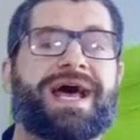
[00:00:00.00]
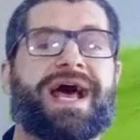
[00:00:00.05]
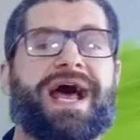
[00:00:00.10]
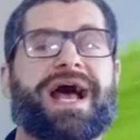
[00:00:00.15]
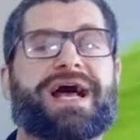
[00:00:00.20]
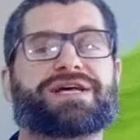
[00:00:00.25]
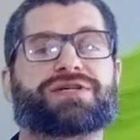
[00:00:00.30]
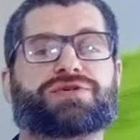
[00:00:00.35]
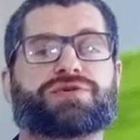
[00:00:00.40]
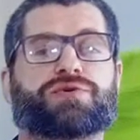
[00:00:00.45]

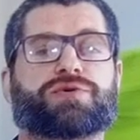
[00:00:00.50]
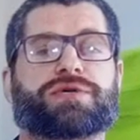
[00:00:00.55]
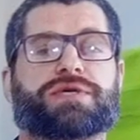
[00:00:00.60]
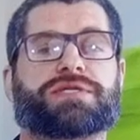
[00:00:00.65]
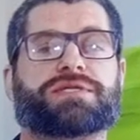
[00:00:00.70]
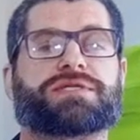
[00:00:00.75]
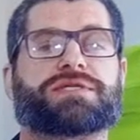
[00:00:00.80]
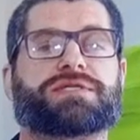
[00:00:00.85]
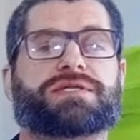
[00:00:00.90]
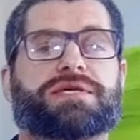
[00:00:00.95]
As you can
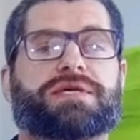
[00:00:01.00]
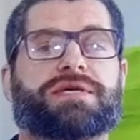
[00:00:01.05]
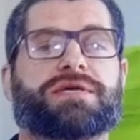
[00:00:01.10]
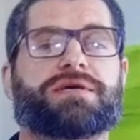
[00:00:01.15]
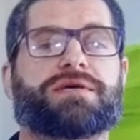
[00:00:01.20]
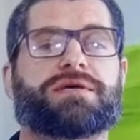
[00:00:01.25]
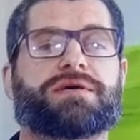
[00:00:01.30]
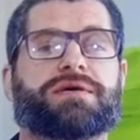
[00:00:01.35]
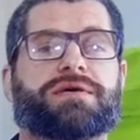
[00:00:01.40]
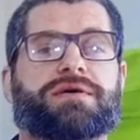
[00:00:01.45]

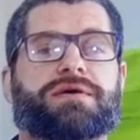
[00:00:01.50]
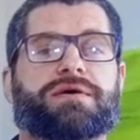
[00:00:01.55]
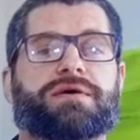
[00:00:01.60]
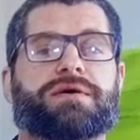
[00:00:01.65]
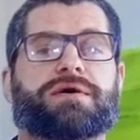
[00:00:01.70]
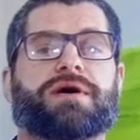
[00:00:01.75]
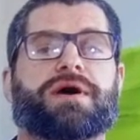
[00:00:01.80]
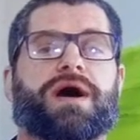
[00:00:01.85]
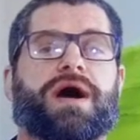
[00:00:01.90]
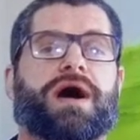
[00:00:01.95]
see,
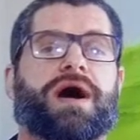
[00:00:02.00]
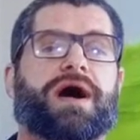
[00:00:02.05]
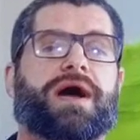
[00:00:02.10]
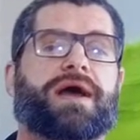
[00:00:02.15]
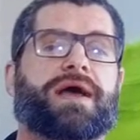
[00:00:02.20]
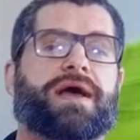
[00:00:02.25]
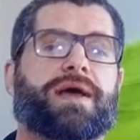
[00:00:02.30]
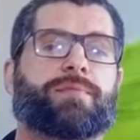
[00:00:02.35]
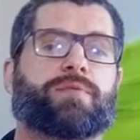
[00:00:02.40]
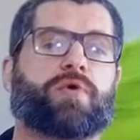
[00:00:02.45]

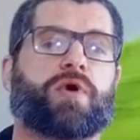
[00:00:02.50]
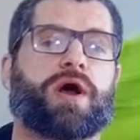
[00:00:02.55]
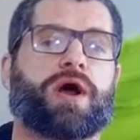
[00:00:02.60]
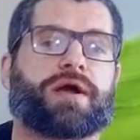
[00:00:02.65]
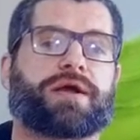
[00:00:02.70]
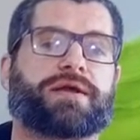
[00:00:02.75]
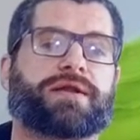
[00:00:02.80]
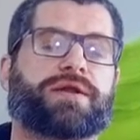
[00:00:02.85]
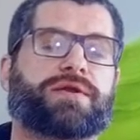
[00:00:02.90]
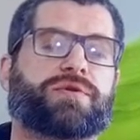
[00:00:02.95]
I am
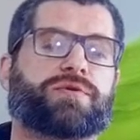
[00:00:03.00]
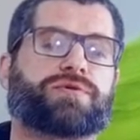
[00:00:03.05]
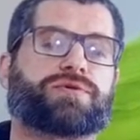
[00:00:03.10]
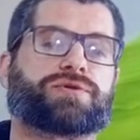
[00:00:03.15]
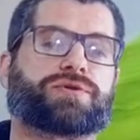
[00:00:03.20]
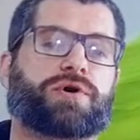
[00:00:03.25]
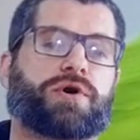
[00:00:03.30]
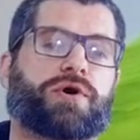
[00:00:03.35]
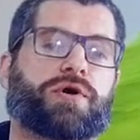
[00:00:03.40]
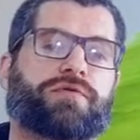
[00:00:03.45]
rocking a new
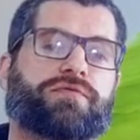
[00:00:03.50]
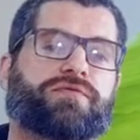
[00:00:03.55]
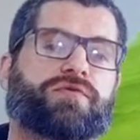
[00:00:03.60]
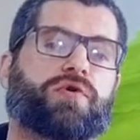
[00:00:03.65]
scarf.